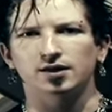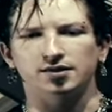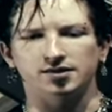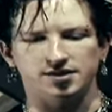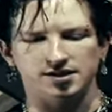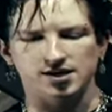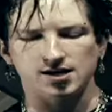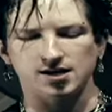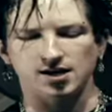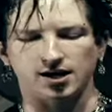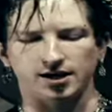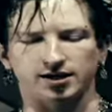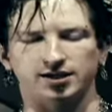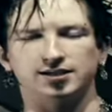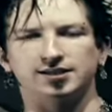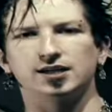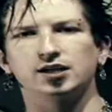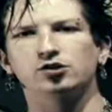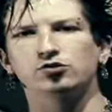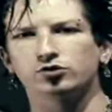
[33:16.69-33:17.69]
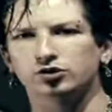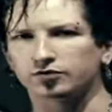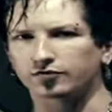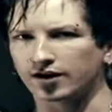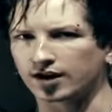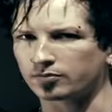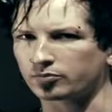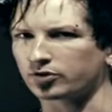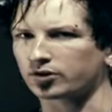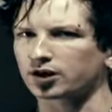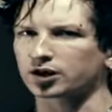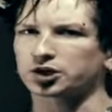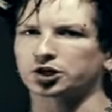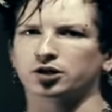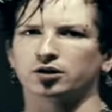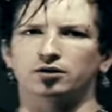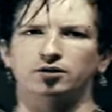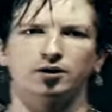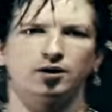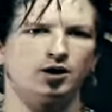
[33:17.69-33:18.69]
The continuous fan
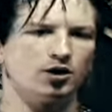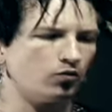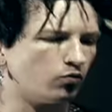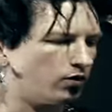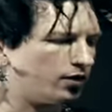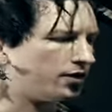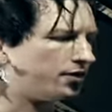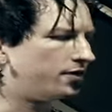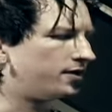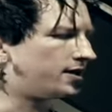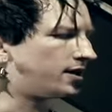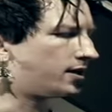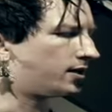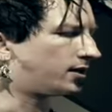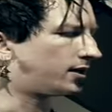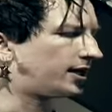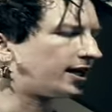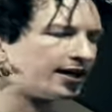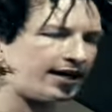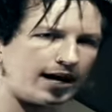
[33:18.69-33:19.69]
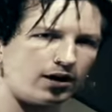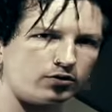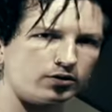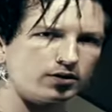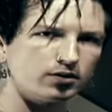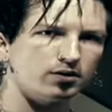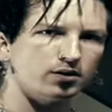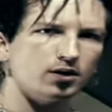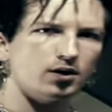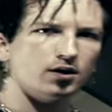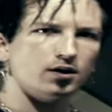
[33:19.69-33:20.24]
production with the kick out,